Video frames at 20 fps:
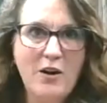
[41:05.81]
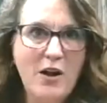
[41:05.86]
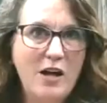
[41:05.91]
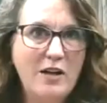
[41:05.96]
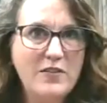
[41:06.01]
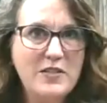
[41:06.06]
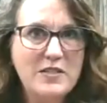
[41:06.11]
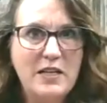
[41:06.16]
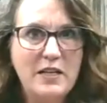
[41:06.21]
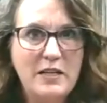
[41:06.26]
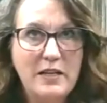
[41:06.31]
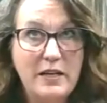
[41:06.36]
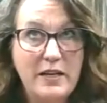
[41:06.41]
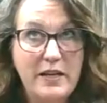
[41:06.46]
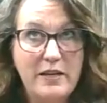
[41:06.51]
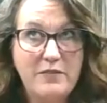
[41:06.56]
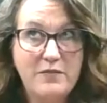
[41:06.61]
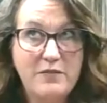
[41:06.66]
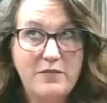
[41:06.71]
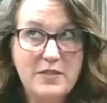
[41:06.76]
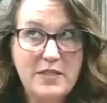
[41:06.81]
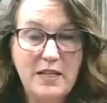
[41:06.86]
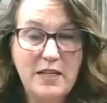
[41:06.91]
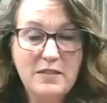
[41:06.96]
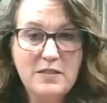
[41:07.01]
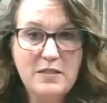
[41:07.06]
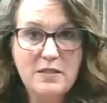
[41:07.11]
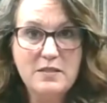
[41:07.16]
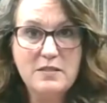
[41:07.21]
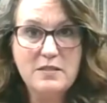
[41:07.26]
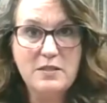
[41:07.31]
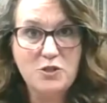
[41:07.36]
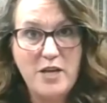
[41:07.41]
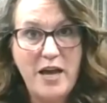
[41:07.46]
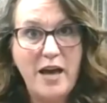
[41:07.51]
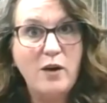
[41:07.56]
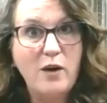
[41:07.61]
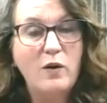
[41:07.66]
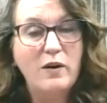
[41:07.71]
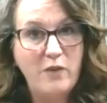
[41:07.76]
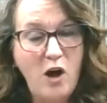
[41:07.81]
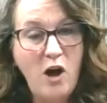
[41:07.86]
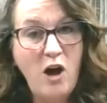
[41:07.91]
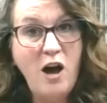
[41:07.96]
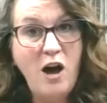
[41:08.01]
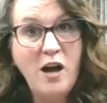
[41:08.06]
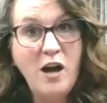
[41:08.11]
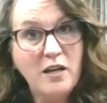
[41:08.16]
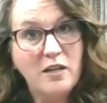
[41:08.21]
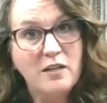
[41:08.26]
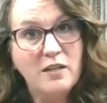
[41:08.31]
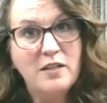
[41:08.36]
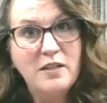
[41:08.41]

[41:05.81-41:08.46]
all of a sudden it senses the shadow of a hawk,